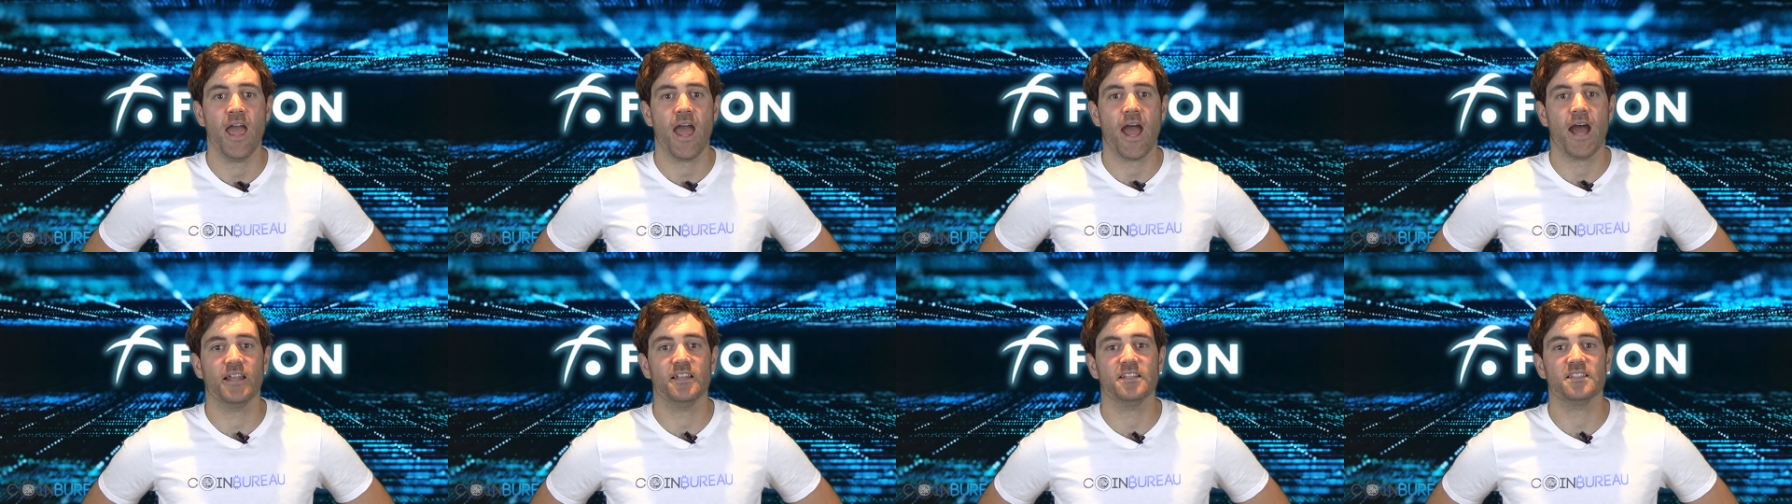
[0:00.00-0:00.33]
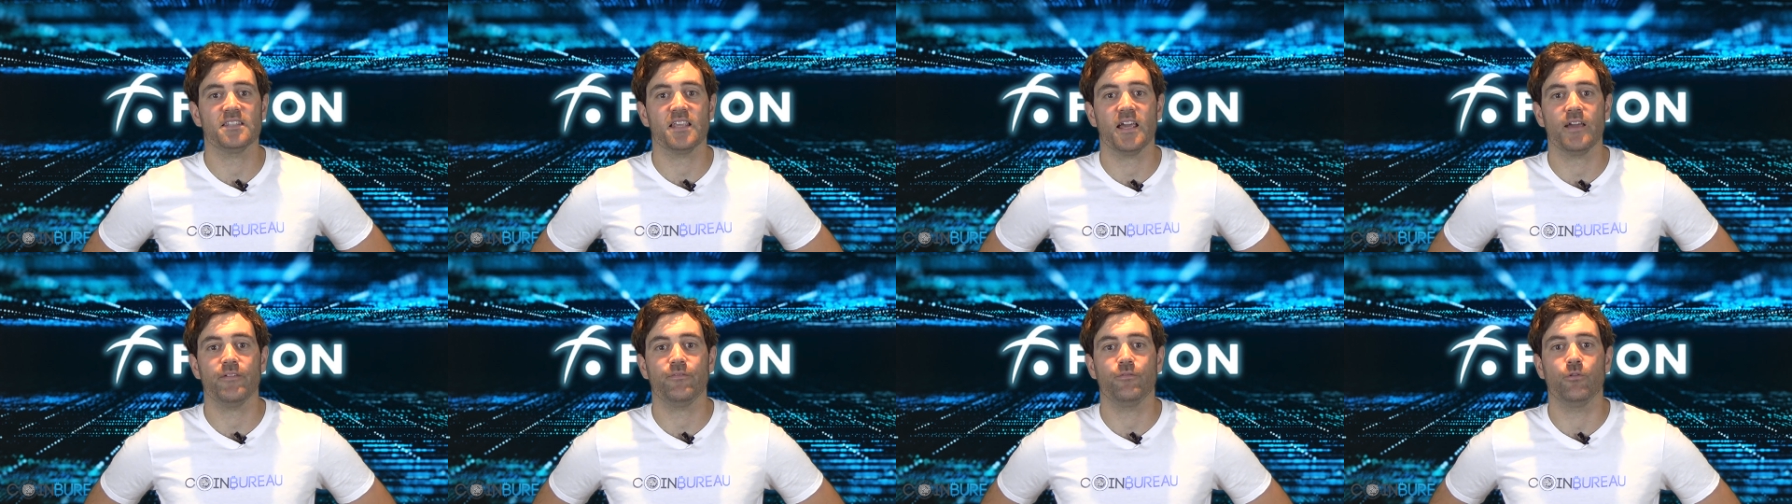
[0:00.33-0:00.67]
and
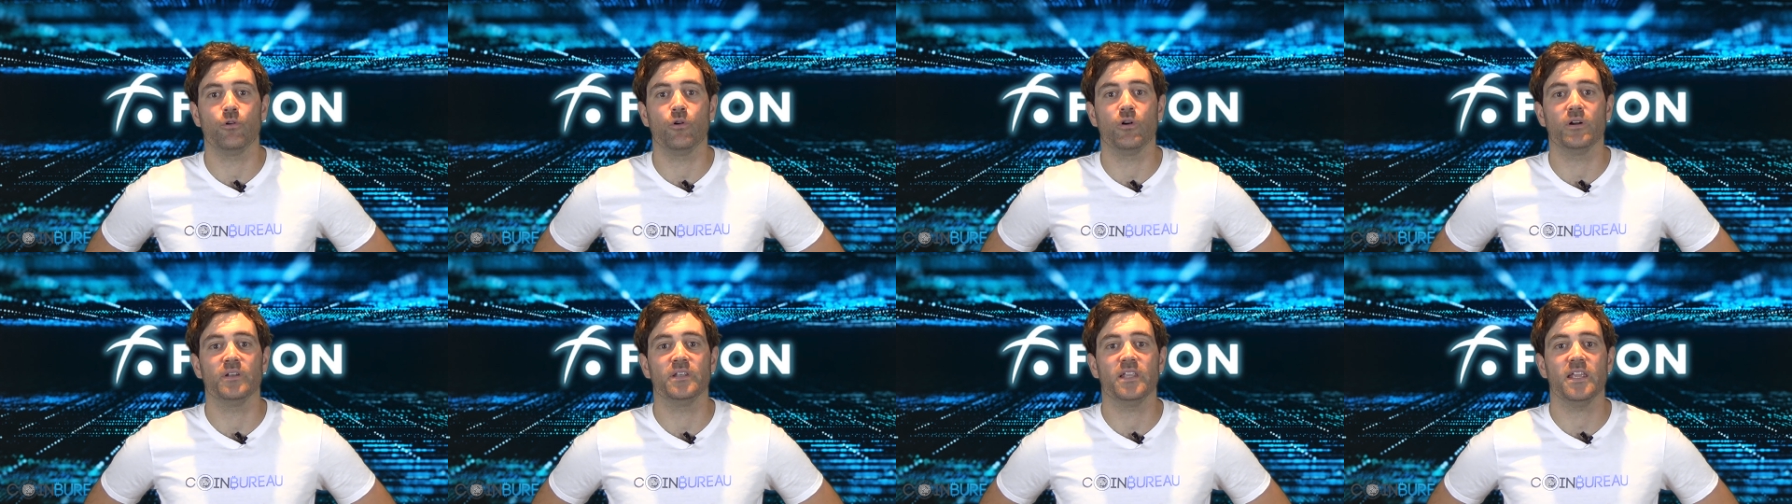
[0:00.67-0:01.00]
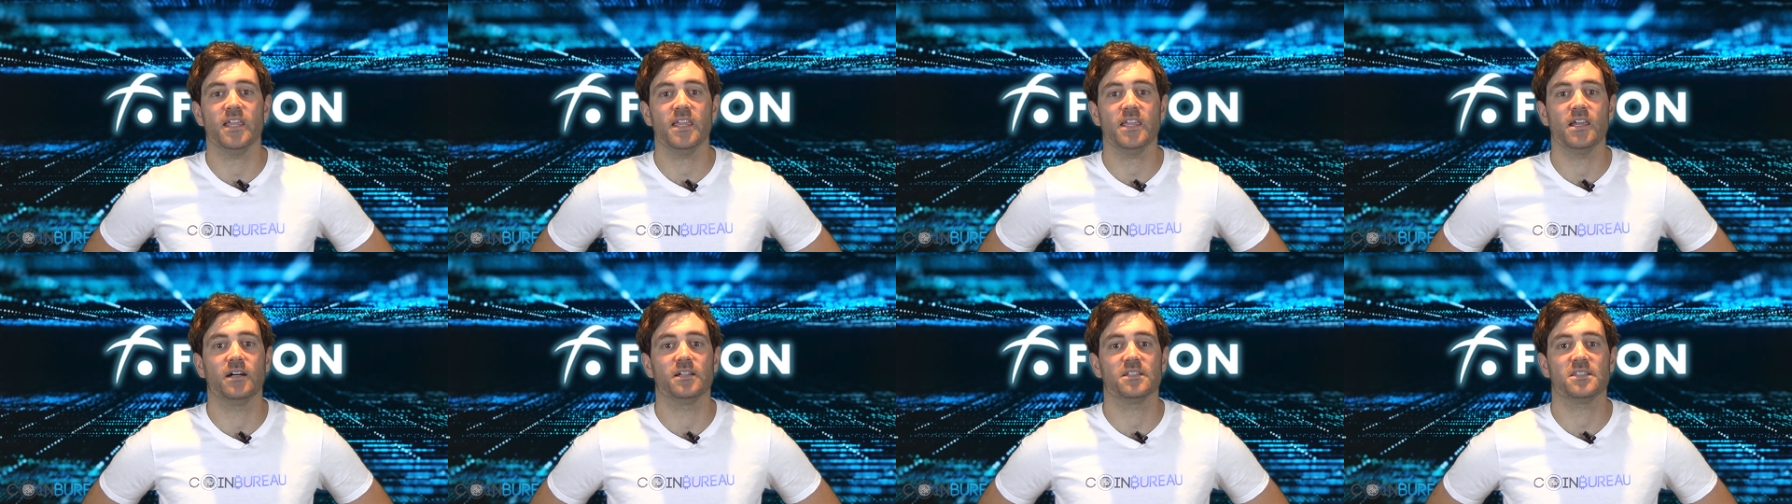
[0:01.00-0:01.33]
is therefore an
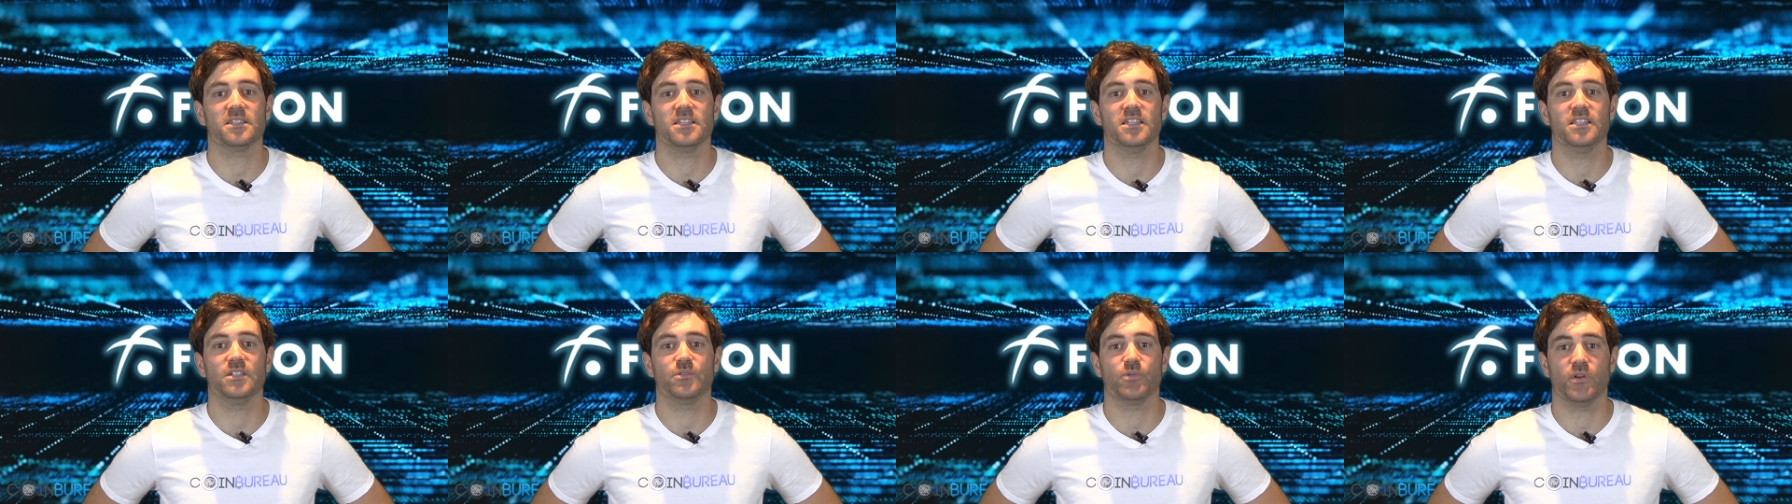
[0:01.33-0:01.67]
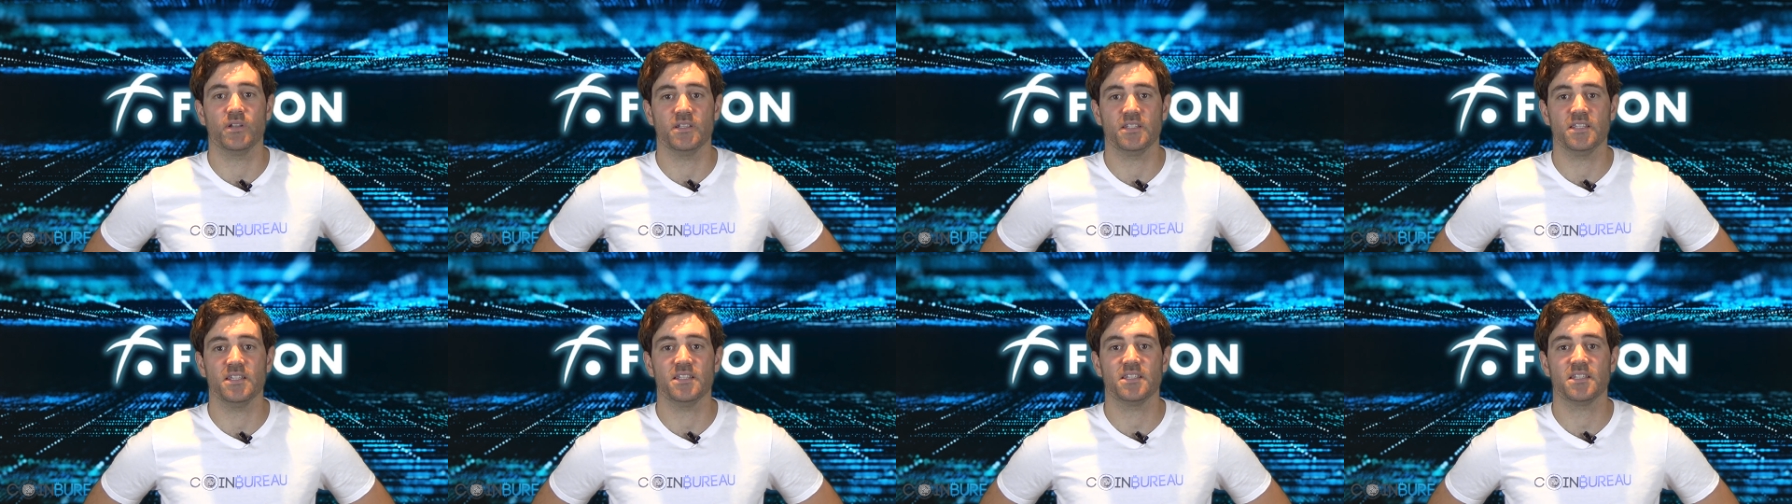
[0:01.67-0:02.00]

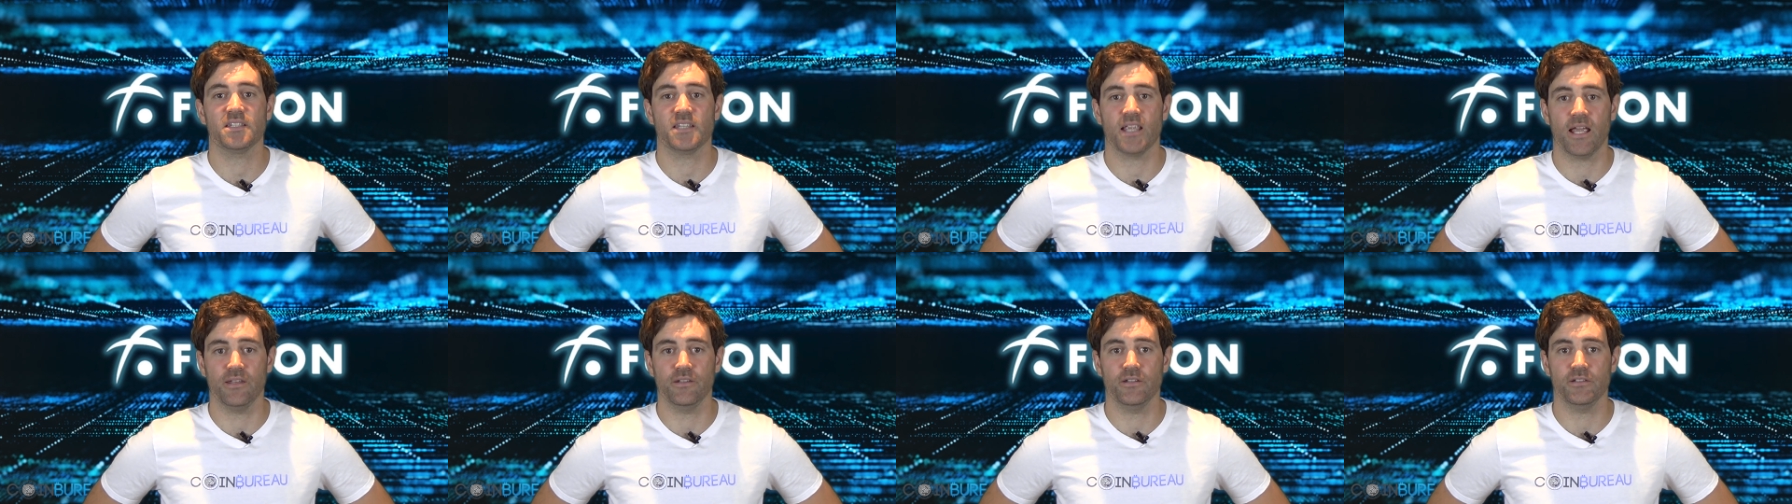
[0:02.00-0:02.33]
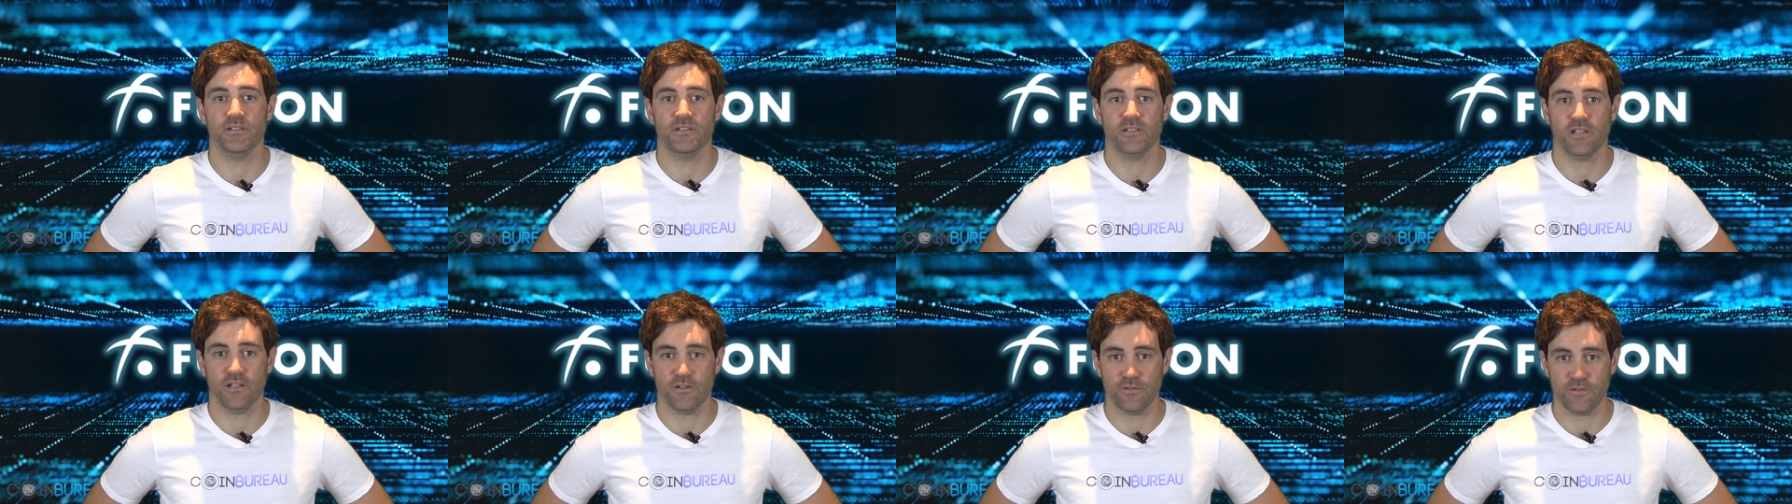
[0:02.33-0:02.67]
ERC20
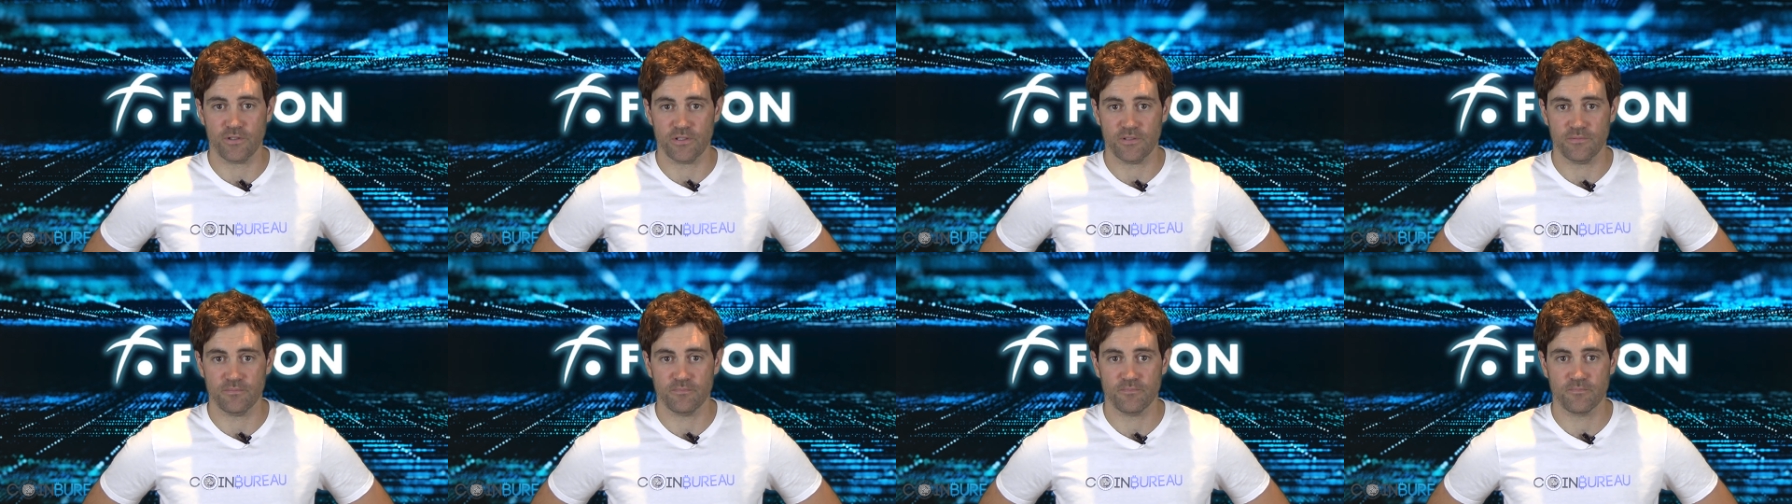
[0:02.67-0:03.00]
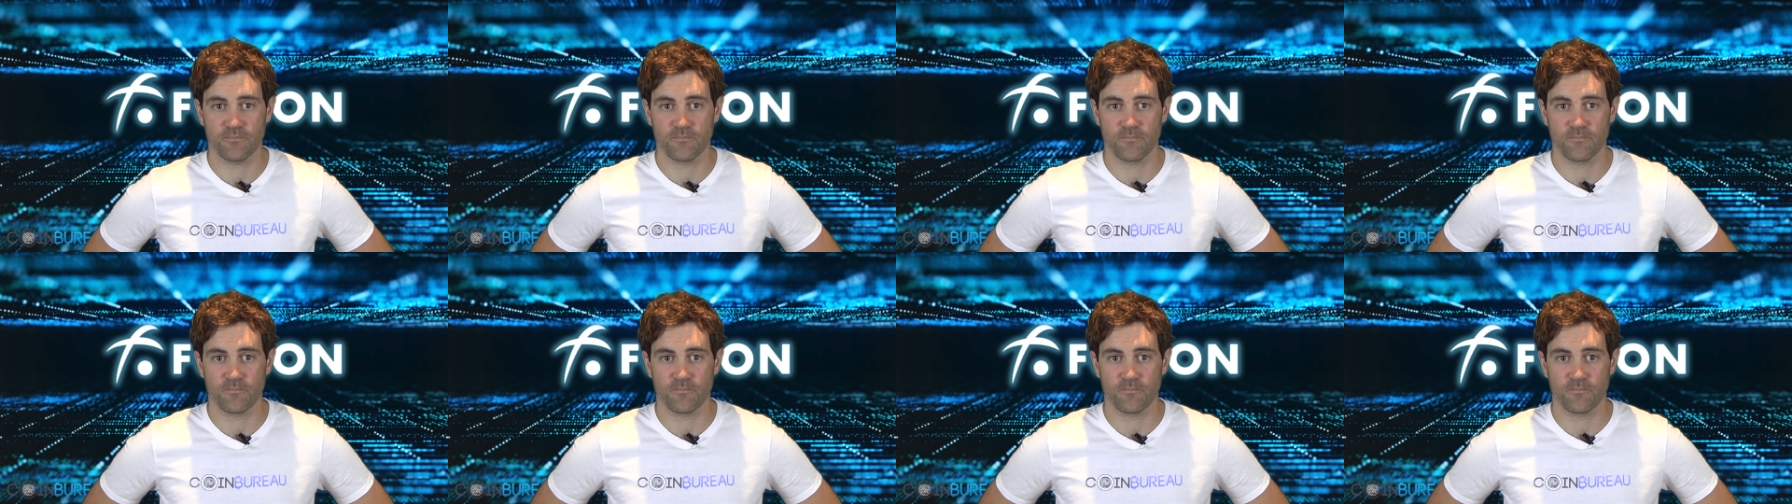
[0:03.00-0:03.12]
standard token.